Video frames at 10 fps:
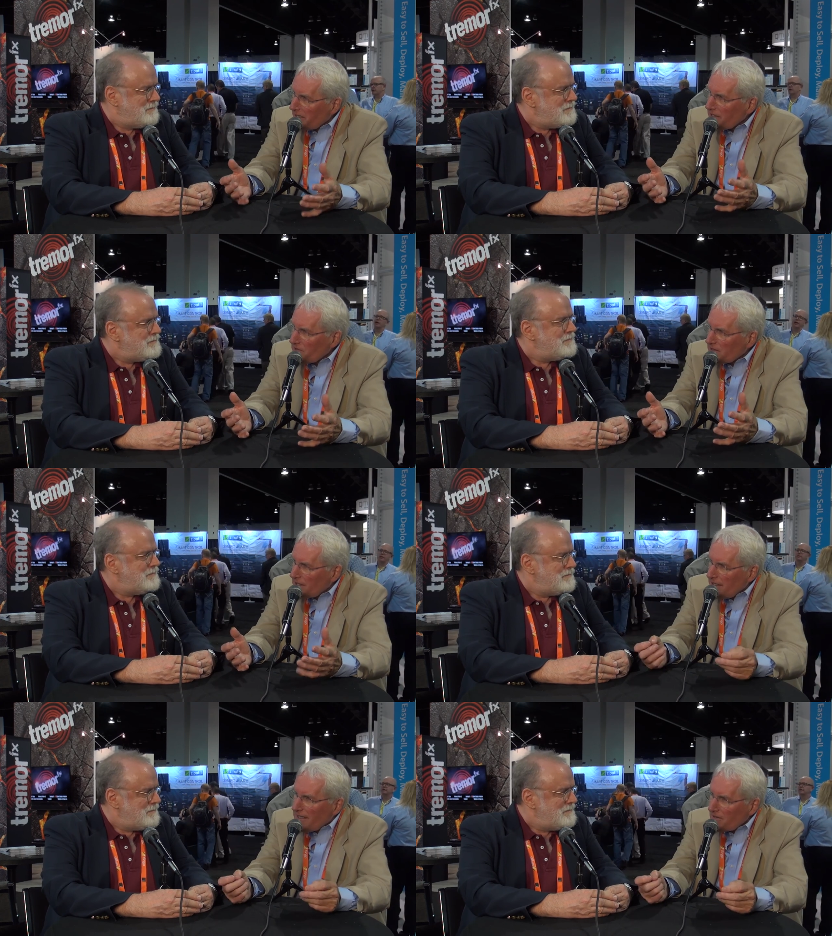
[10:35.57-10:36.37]
Speaker 1: that's
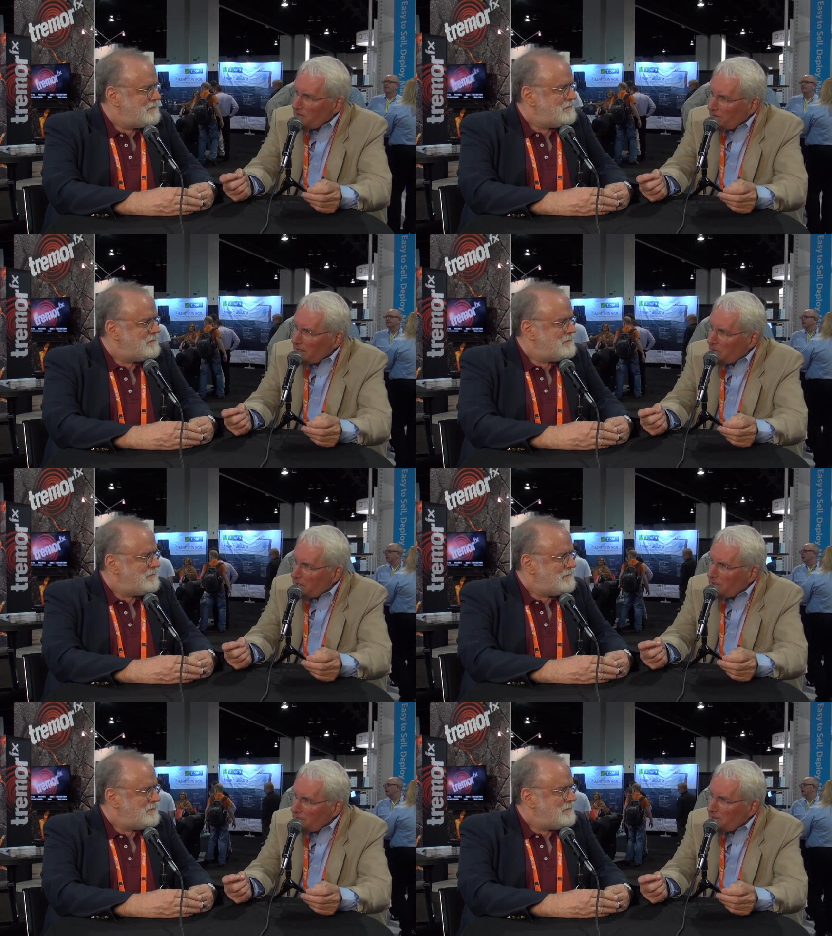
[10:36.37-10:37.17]
that's the thing we're
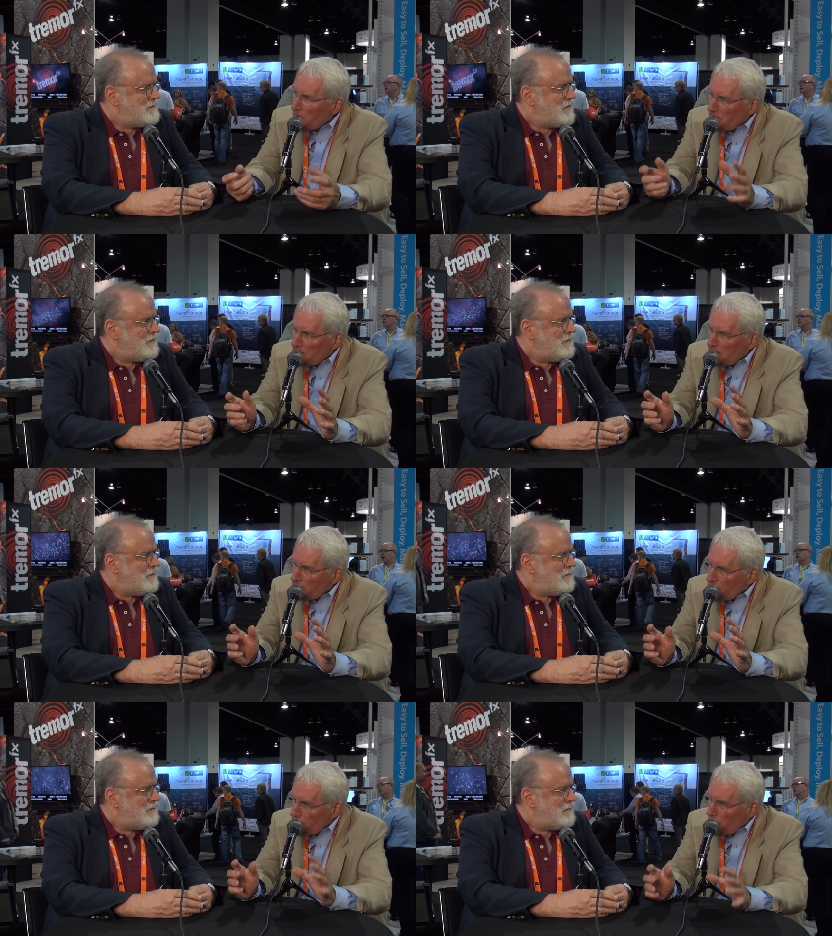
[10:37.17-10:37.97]
going to do. We're going
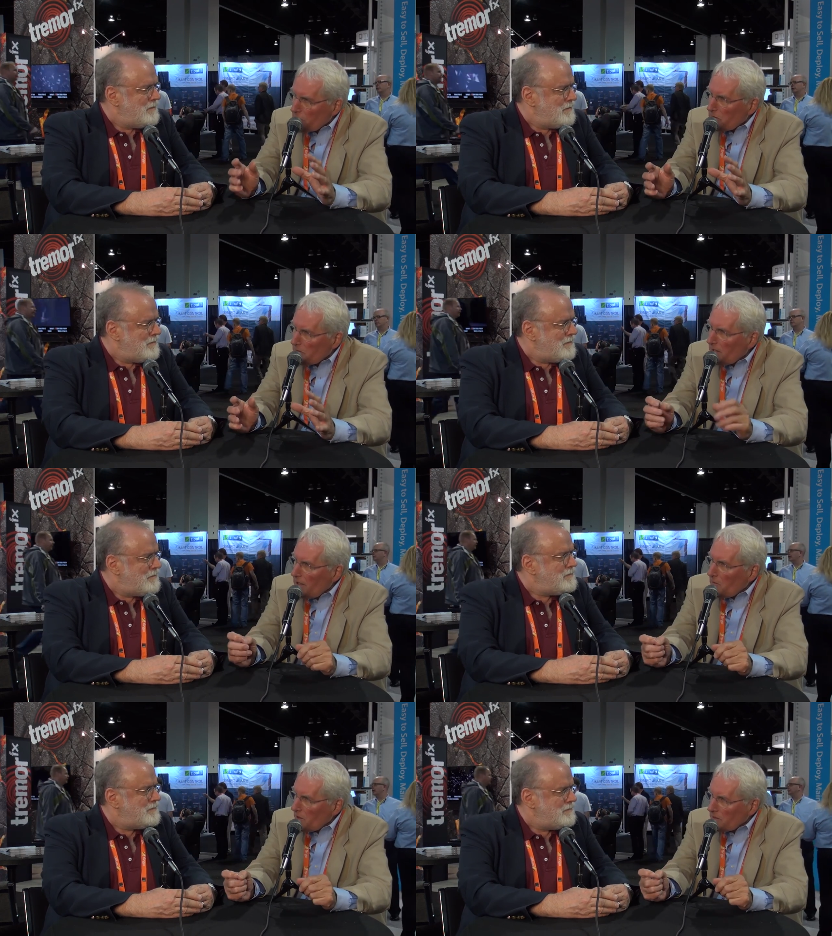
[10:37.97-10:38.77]
to show them
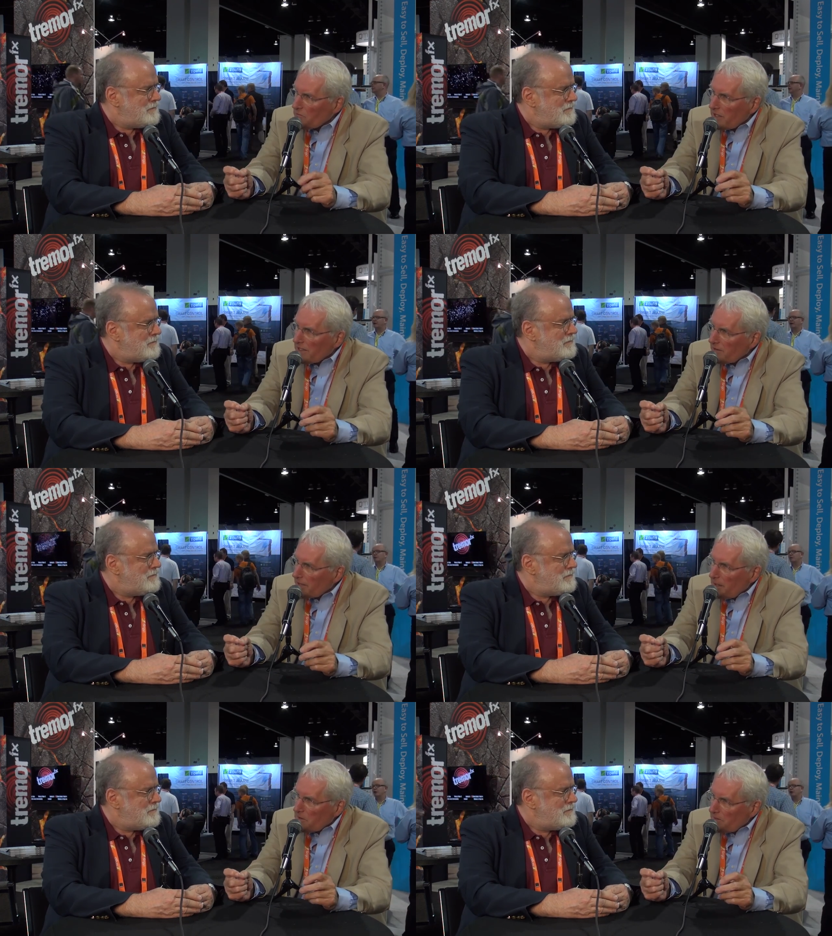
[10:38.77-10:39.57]
what a really
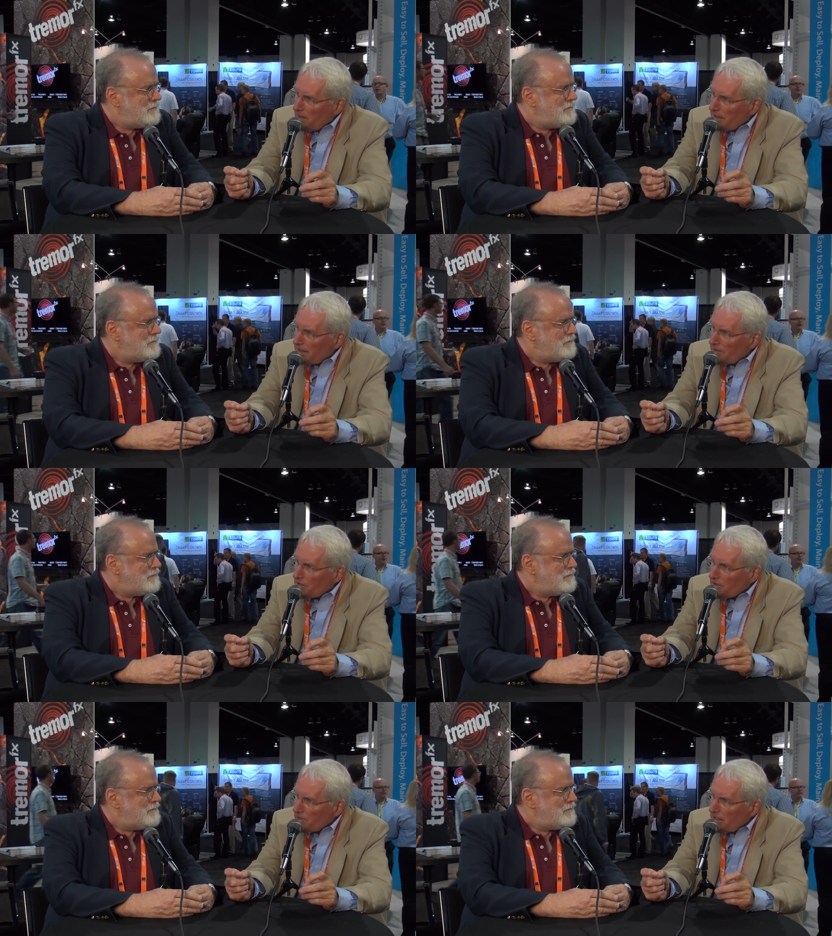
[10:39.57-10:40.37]
good amplifier
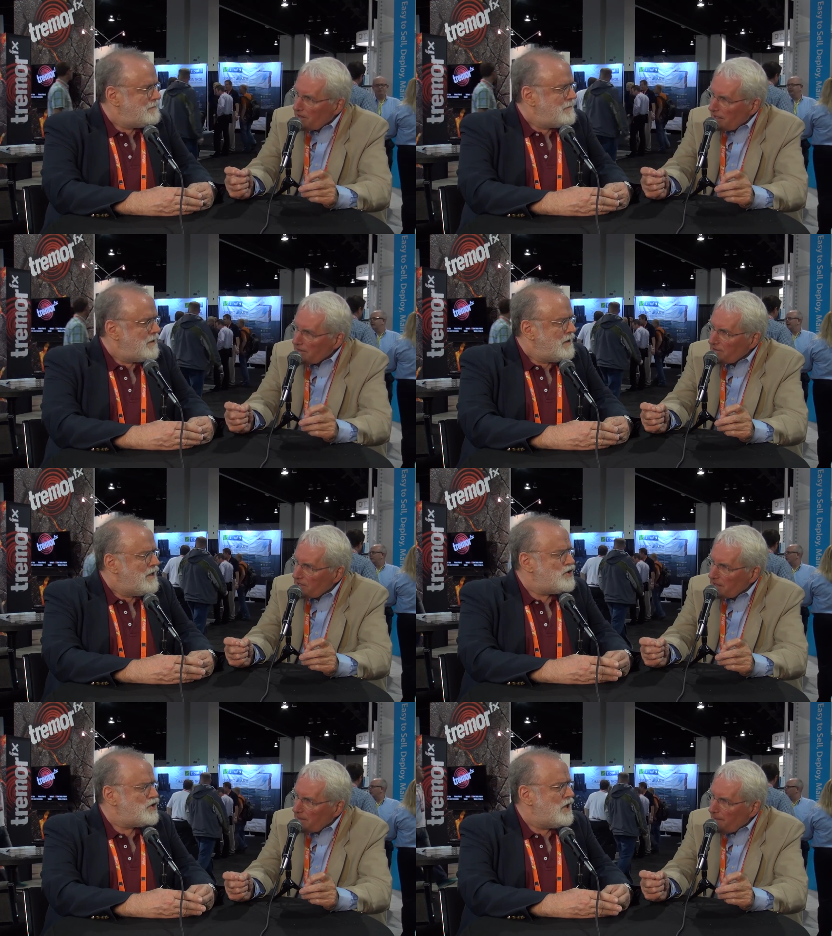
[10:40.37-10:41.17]
should sound like. And
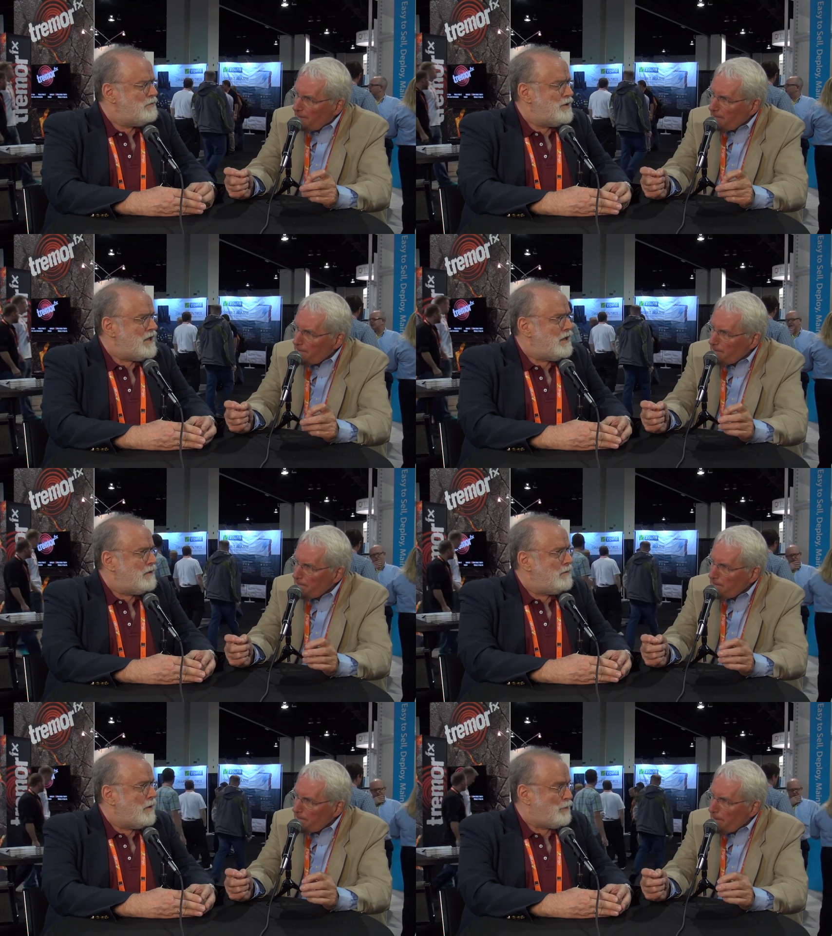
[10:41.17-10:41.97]
see. Is this
Speaker 2: going to be
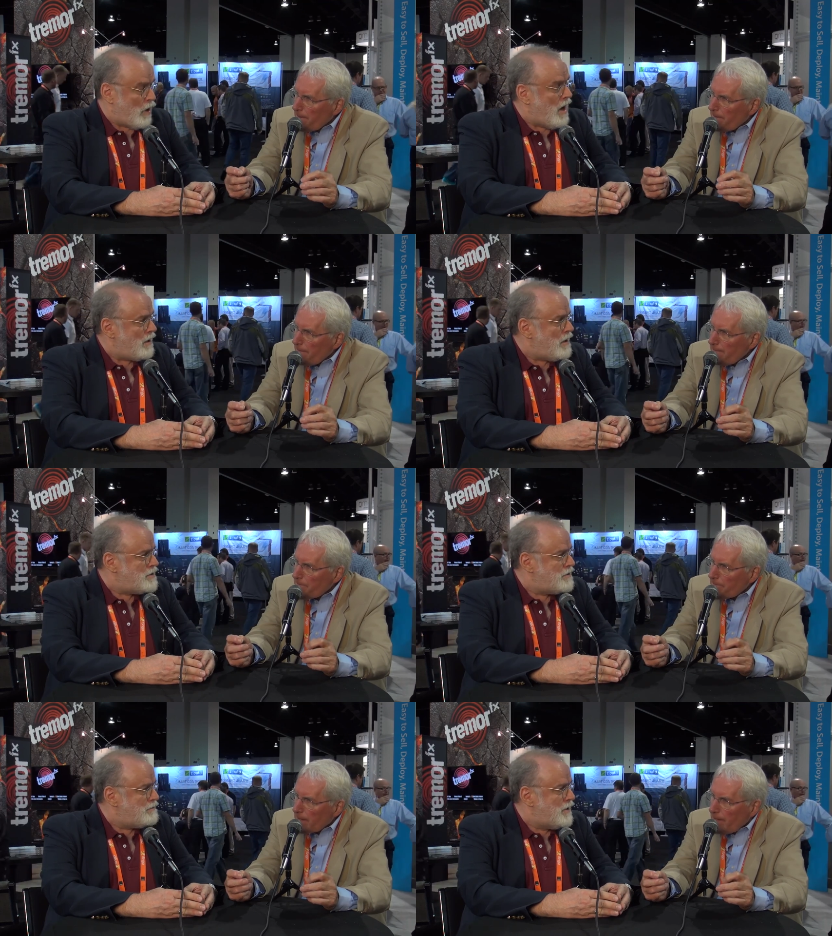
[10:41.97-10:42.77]
a, a,
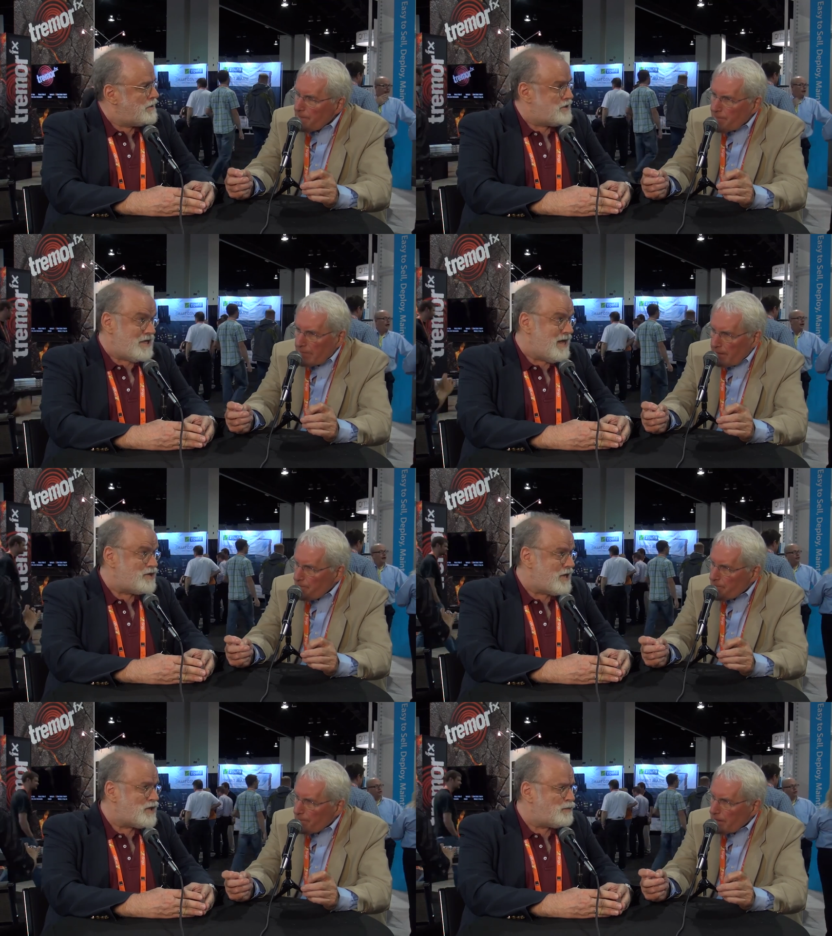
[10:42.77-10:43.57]
a
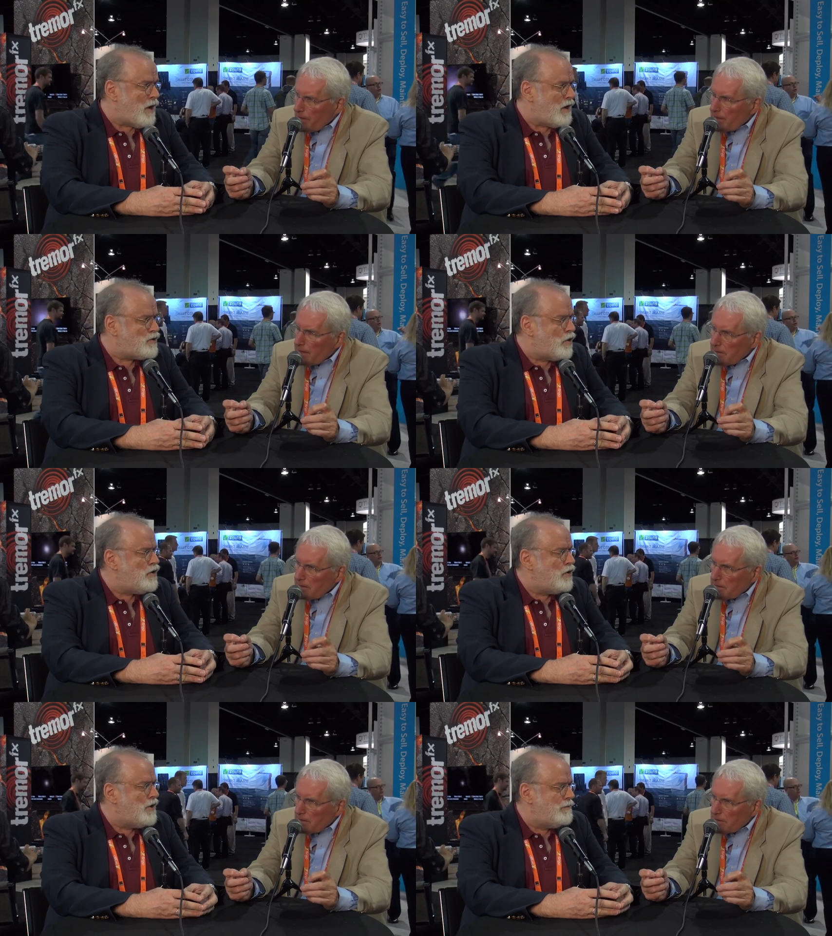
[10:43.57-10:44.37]
THX product, or are
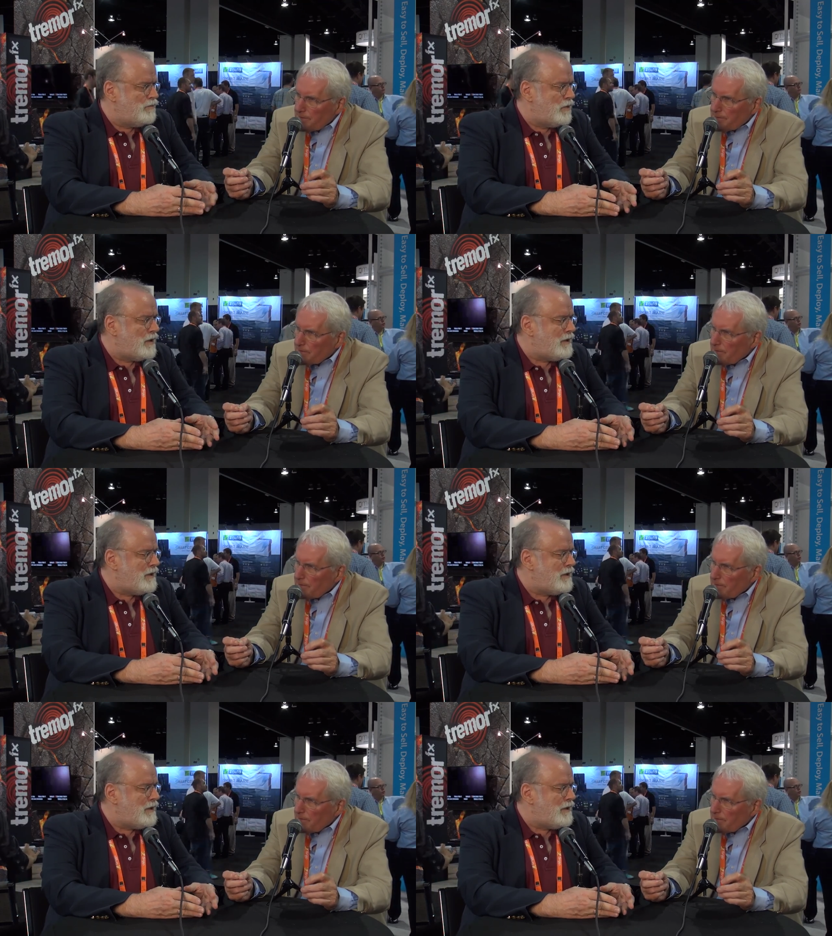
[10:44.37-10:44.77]
you going to